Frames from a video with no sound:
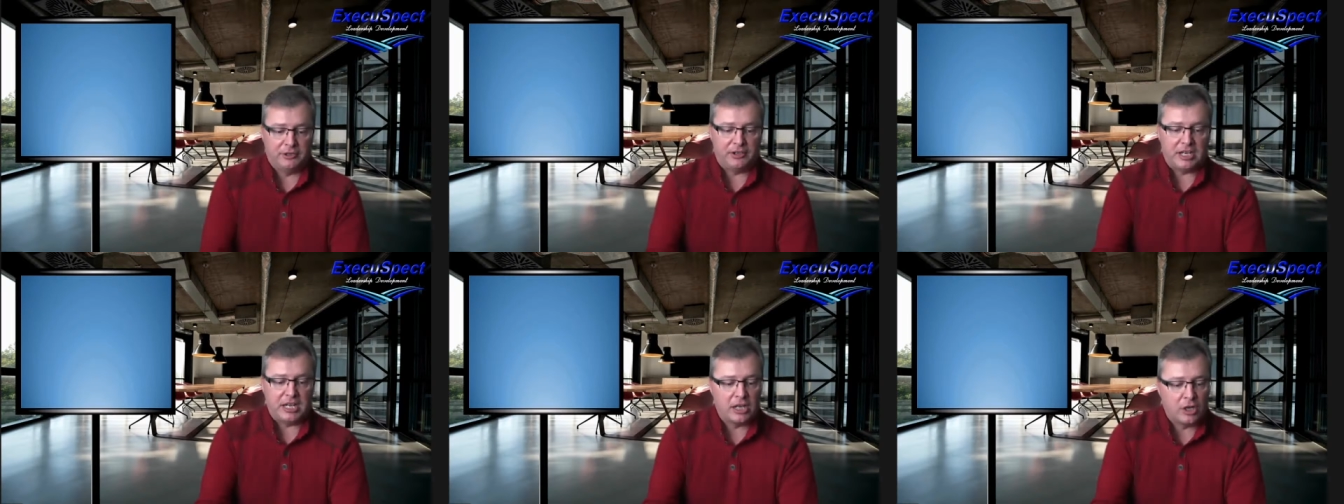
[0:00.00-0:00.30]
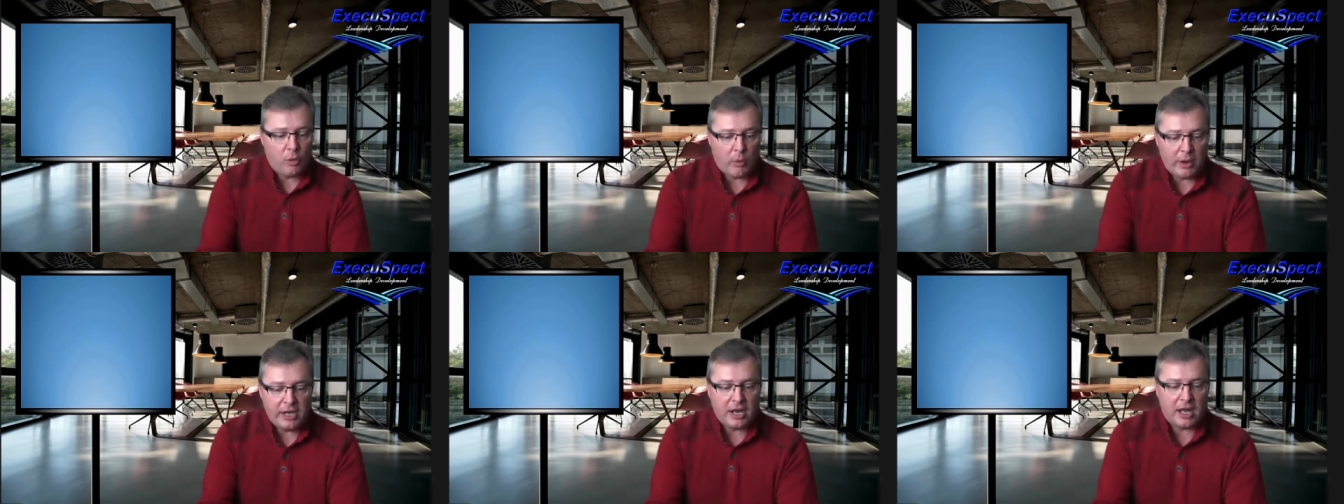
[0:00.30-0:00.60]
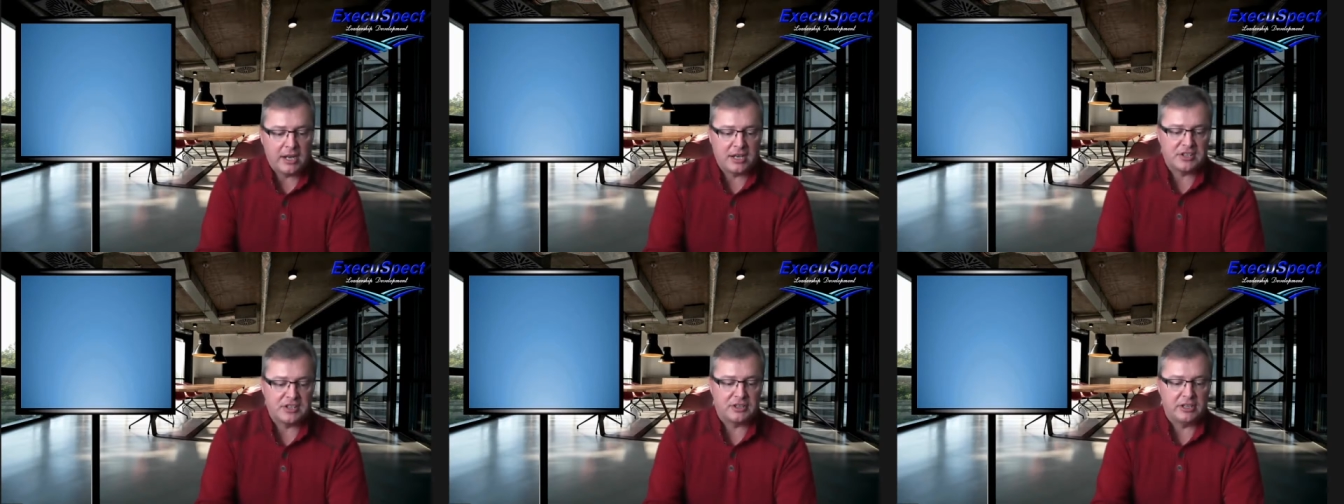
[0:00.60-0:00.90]
And quite
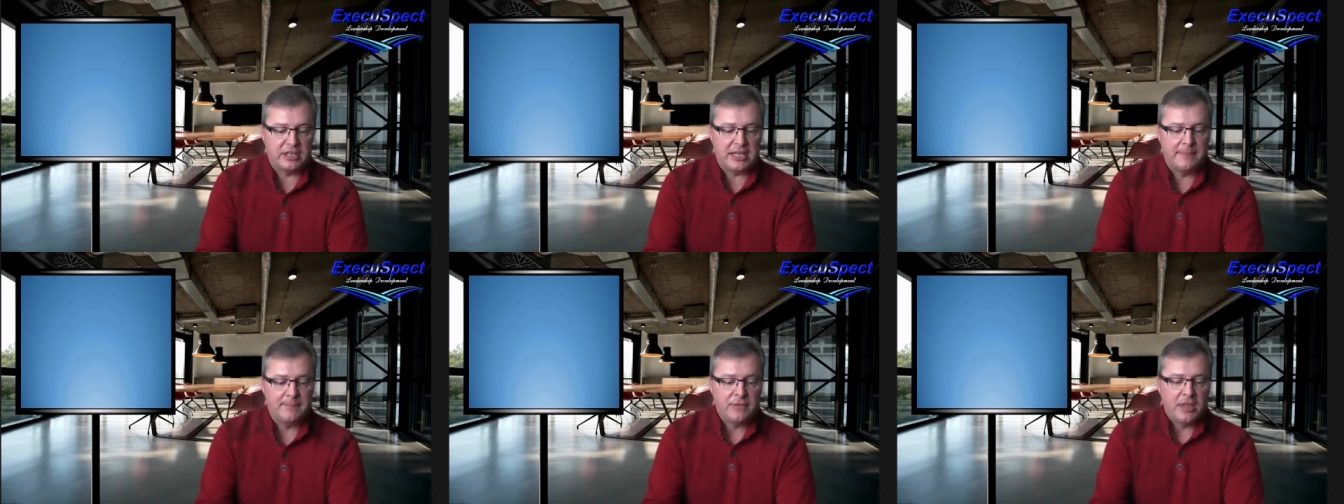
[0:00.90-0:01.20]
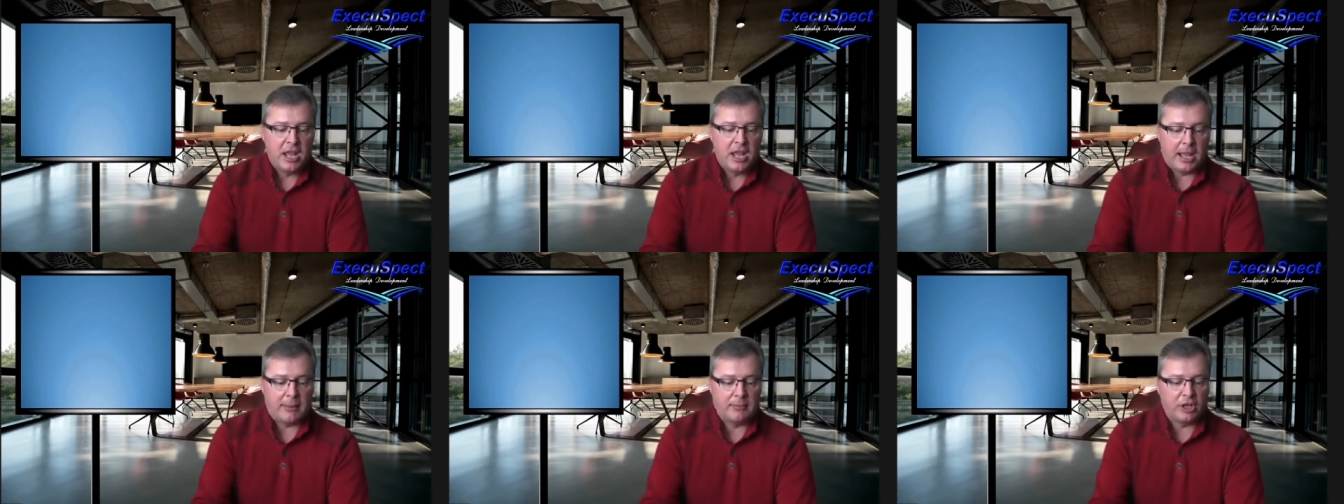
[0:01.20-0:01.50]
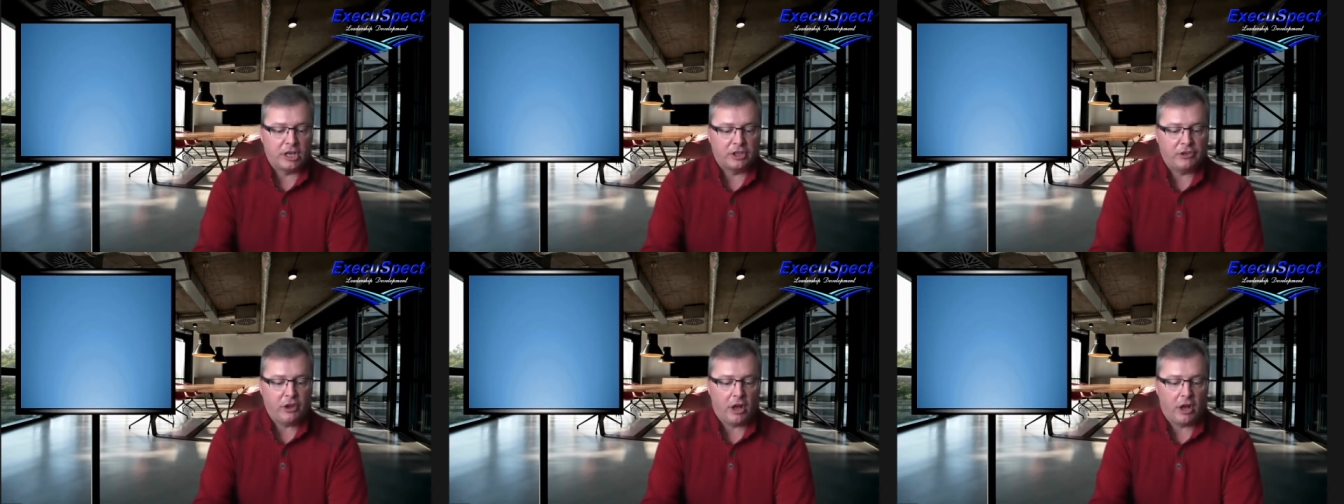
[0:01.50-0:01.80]
honestly, I'm going to
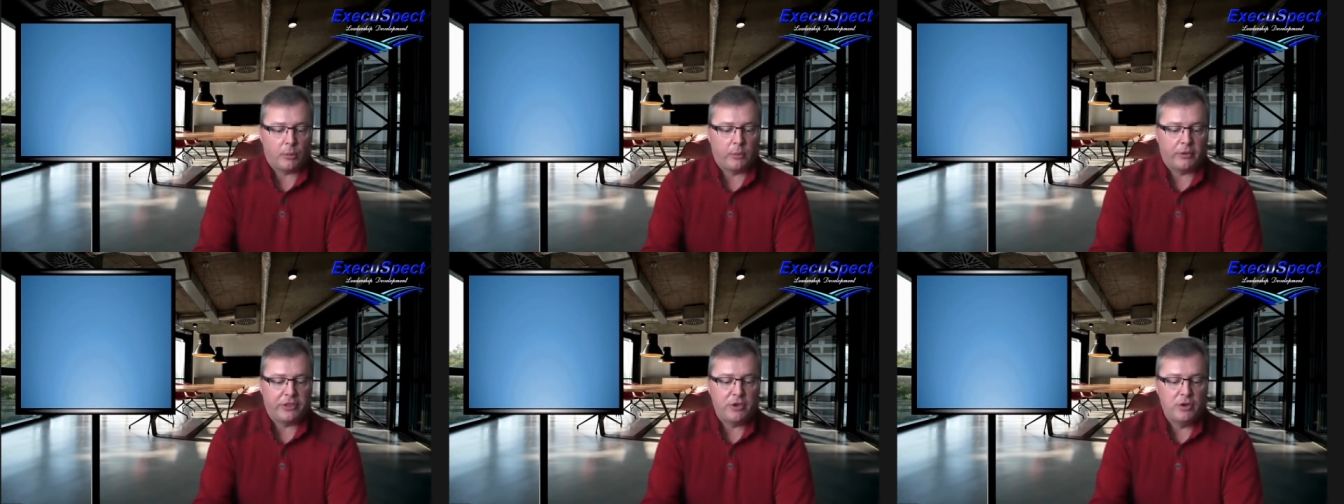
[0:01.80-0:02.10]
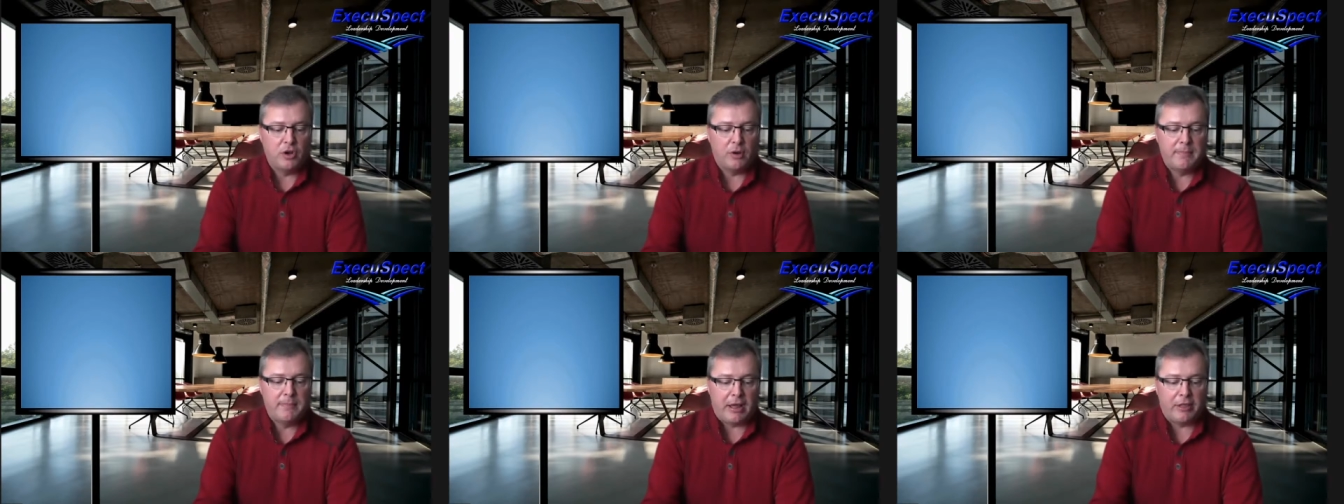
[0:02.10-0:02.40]
talk with you about